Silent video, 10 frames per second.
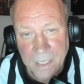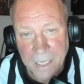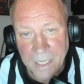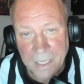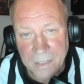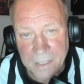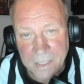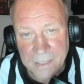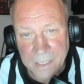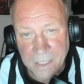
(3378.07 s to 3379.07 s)
And
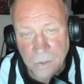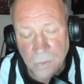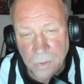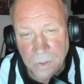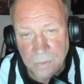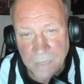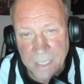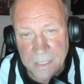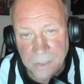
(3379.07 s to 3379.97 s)
he's in the corner already,